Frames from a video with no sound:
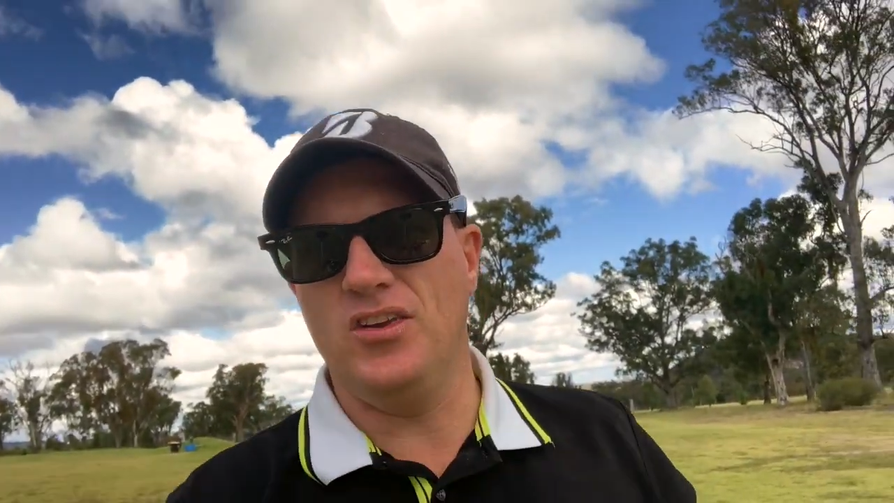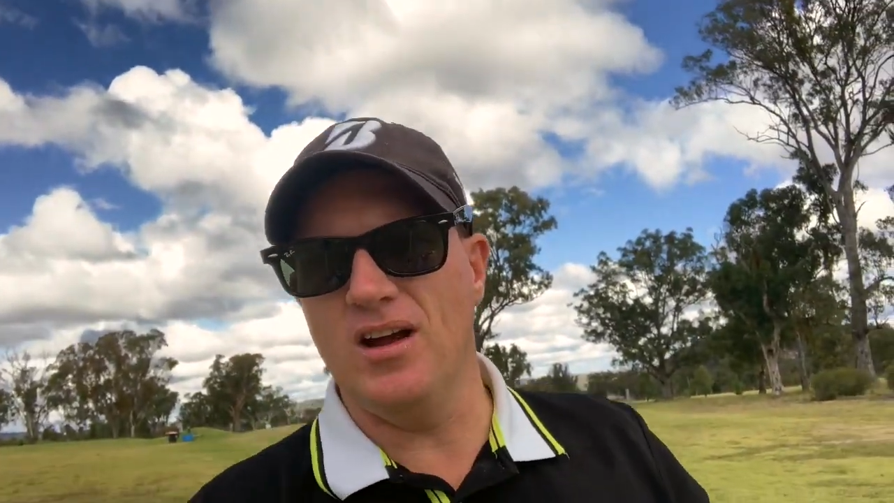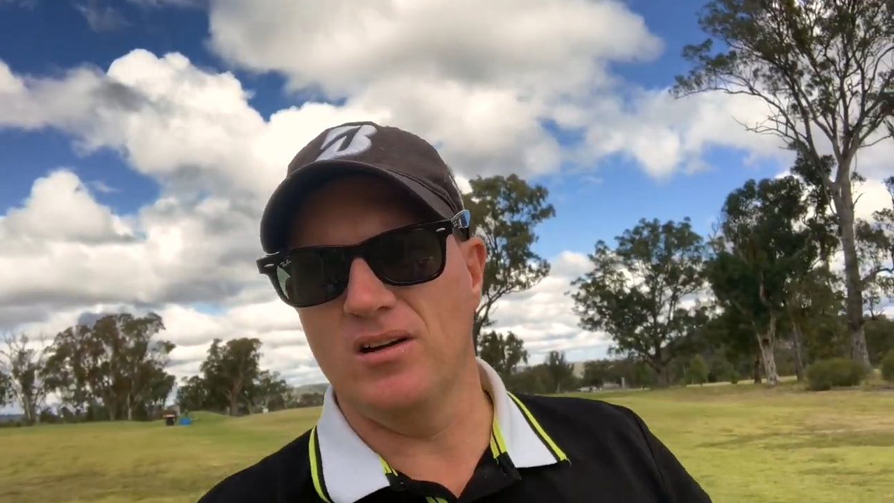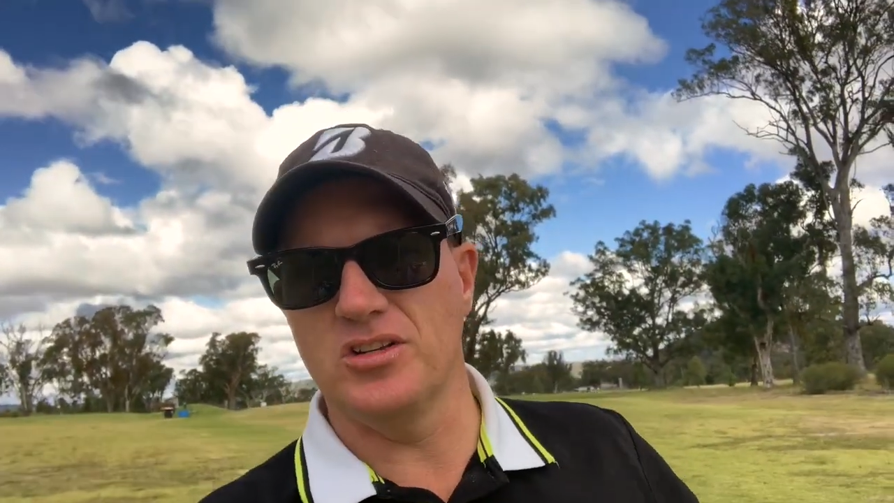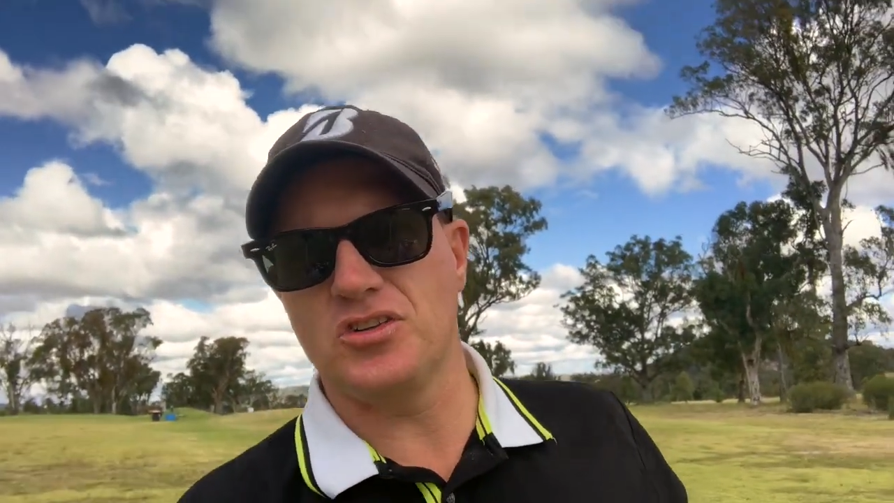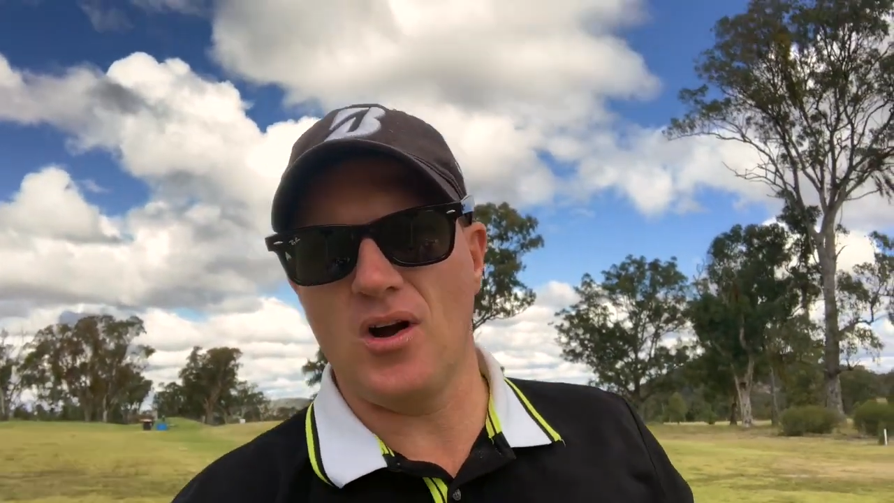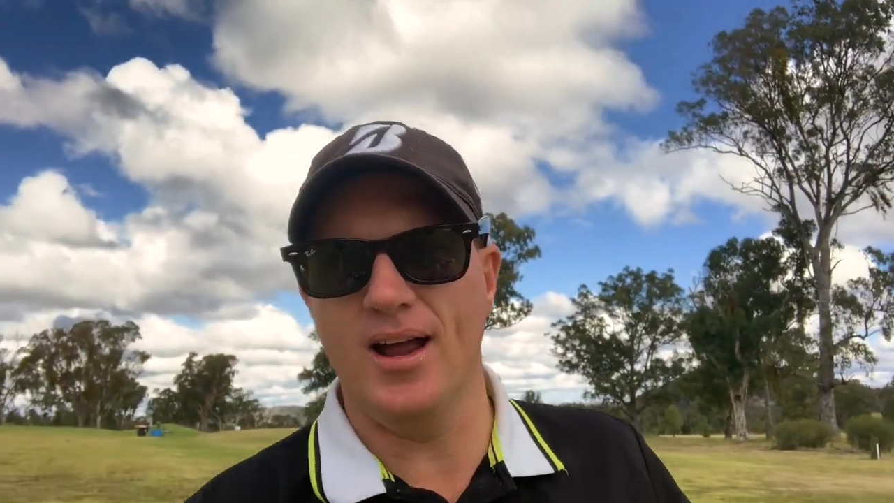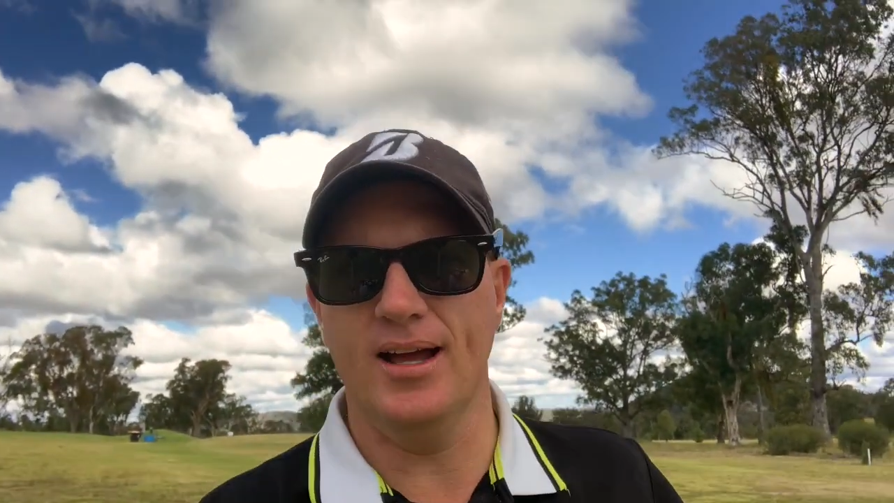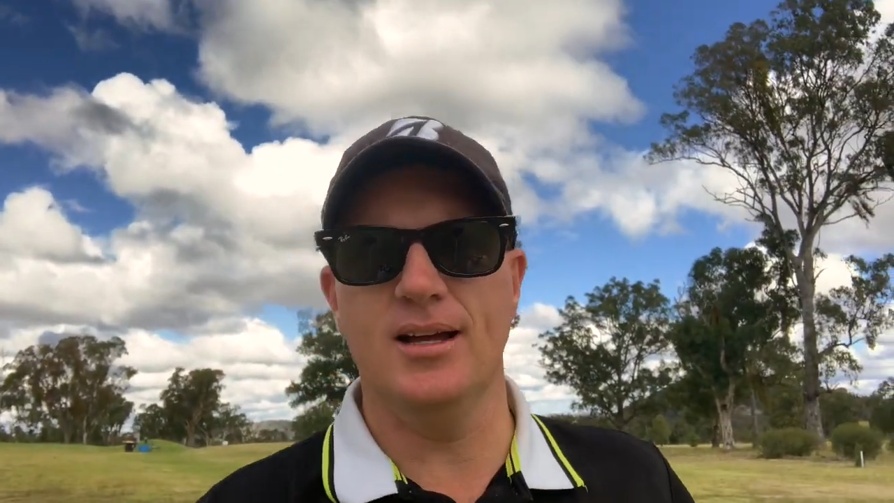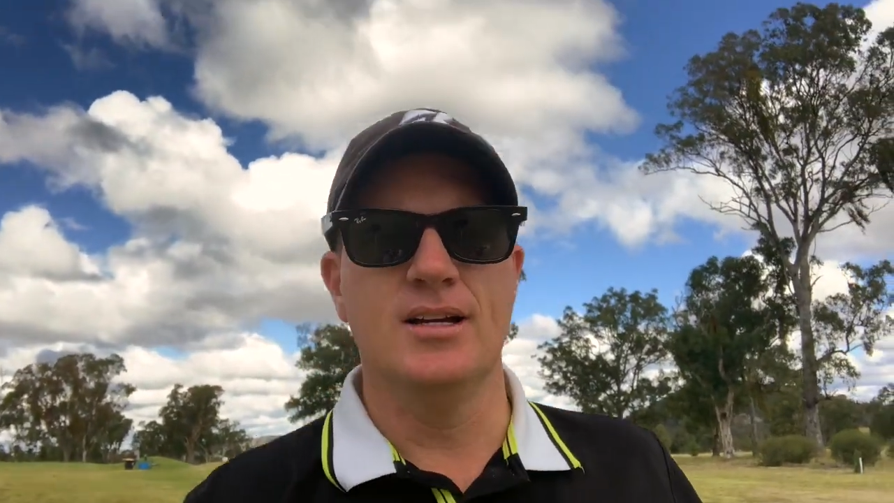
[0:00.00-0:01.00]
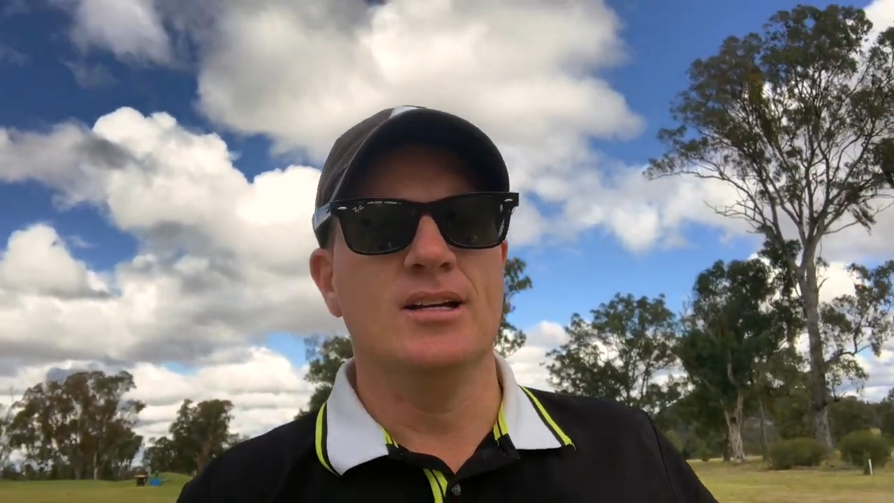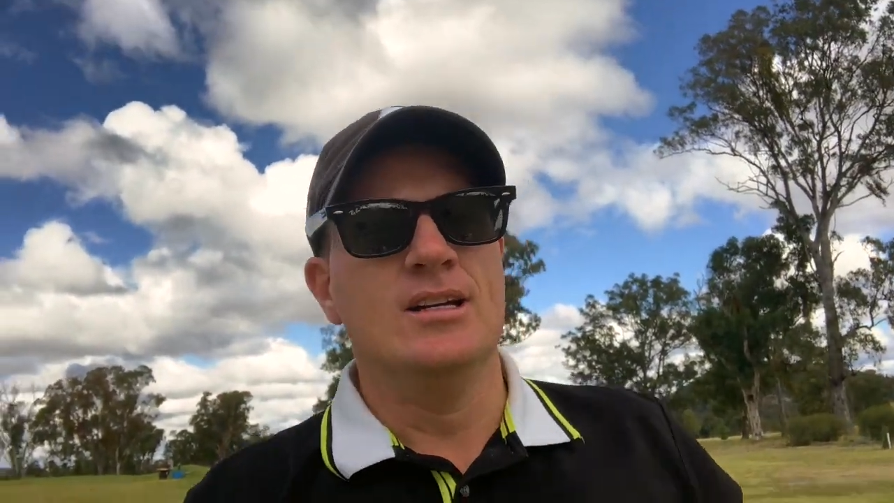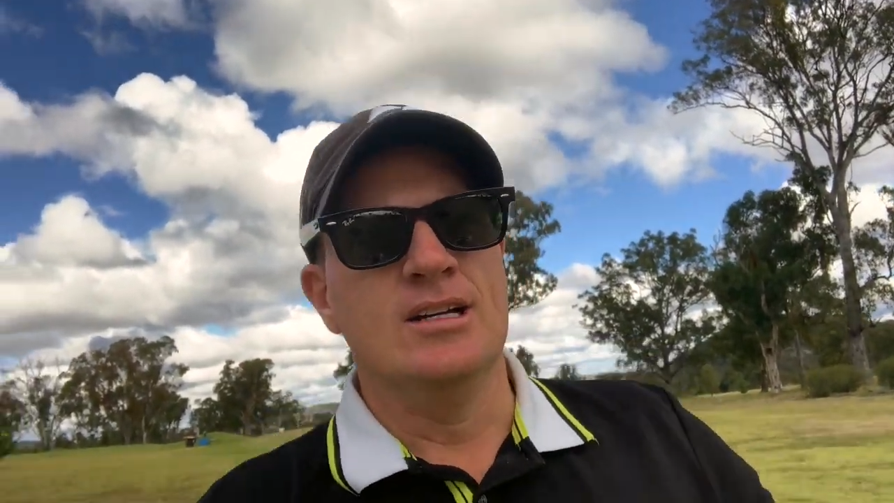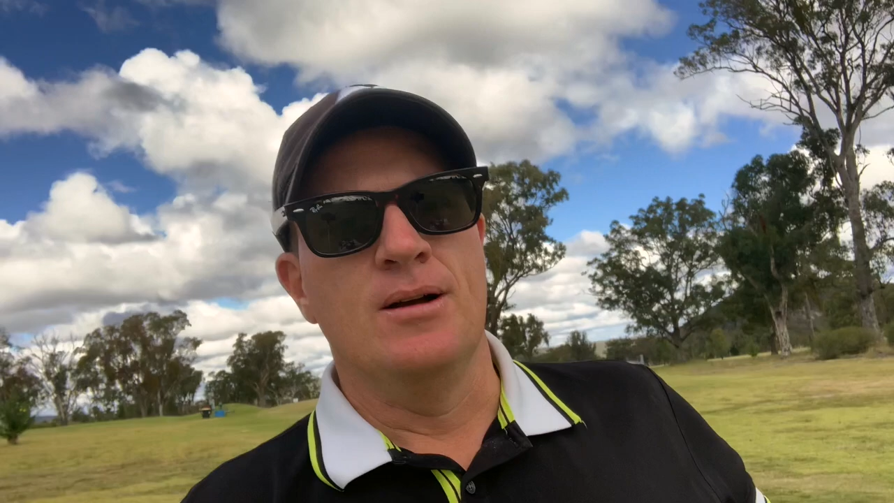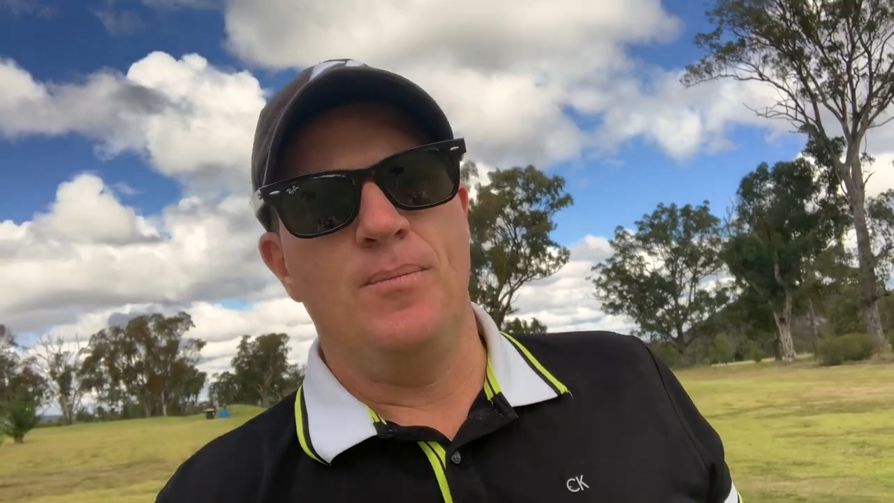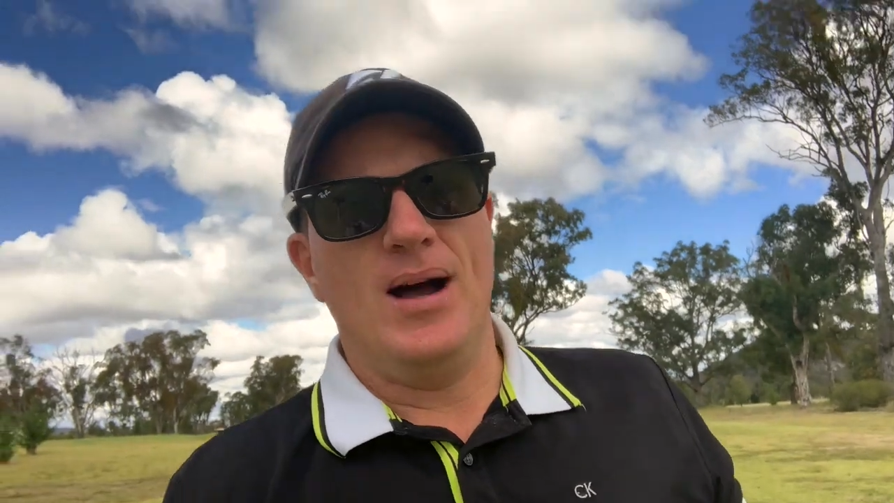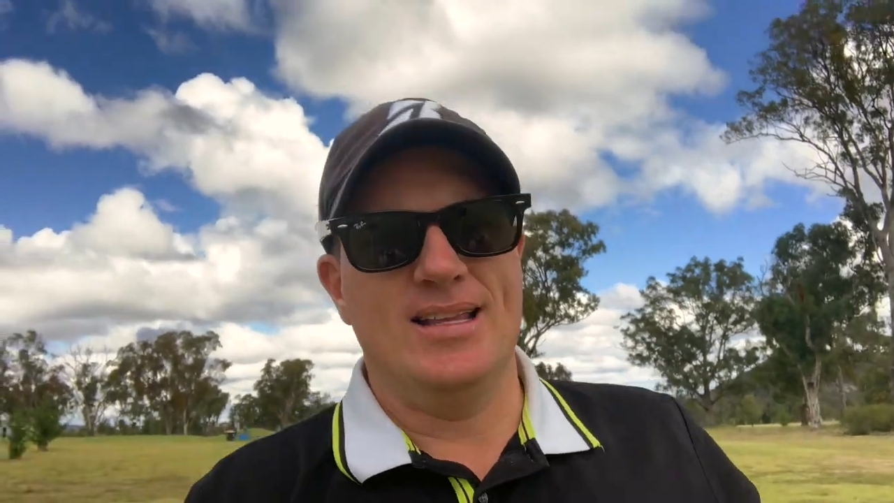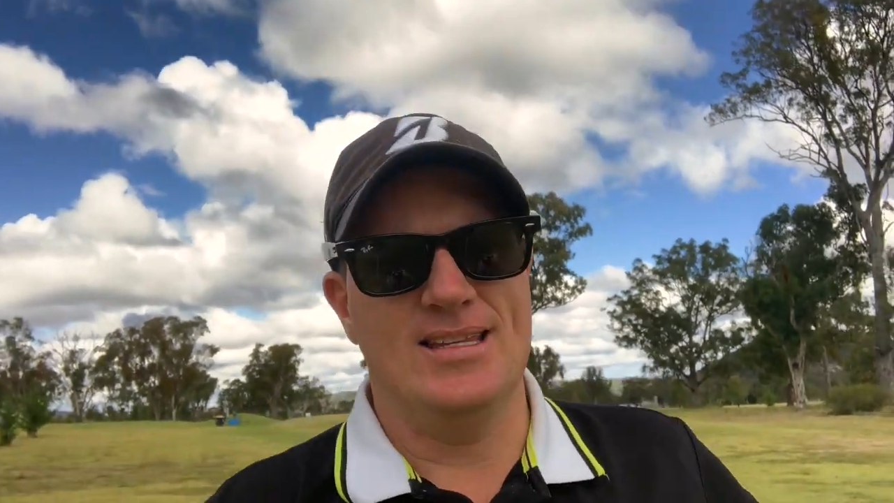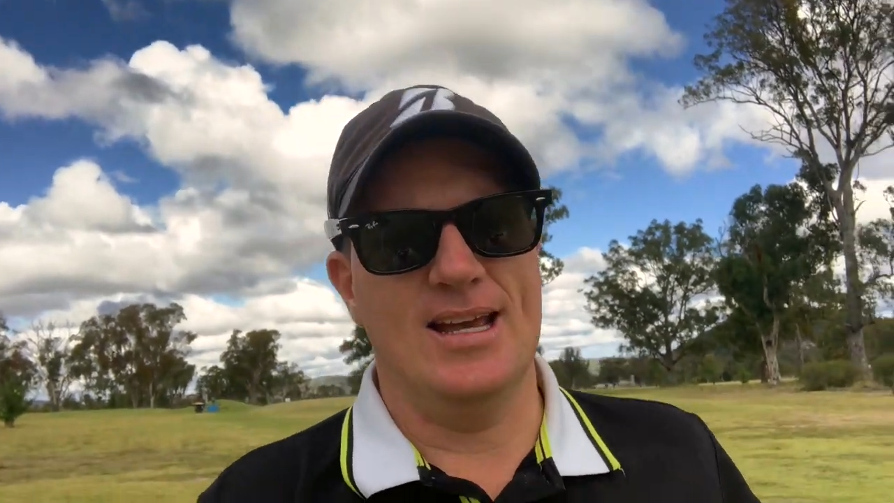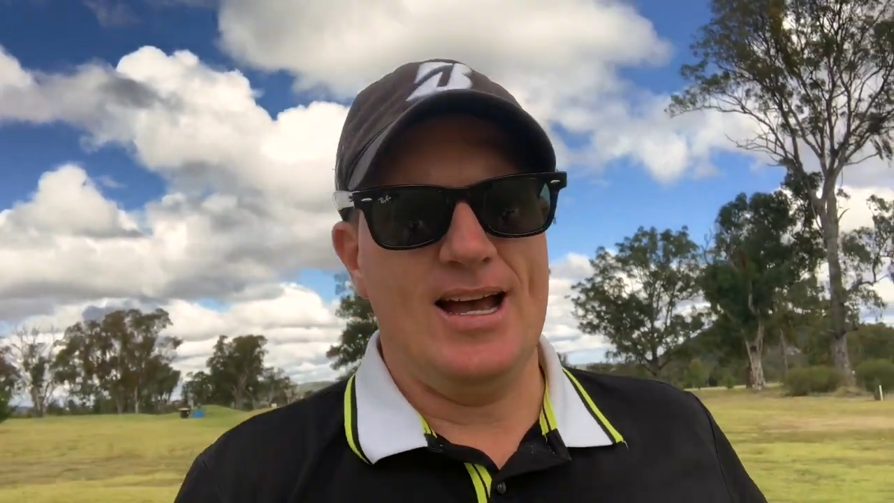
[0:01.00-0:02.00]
here in Australia. But